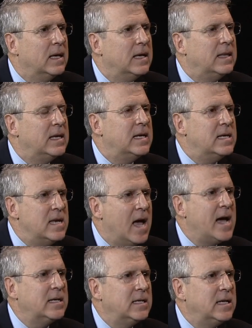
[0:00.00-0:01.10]
They did
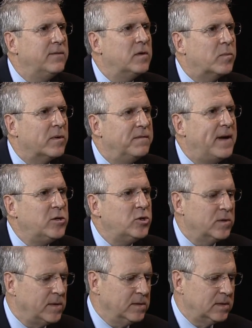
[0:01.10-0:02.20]
not give the
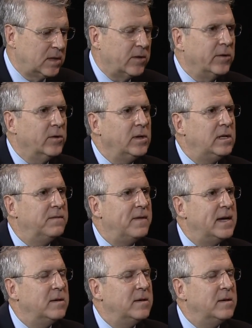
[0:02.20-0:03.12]
professionals clearly defined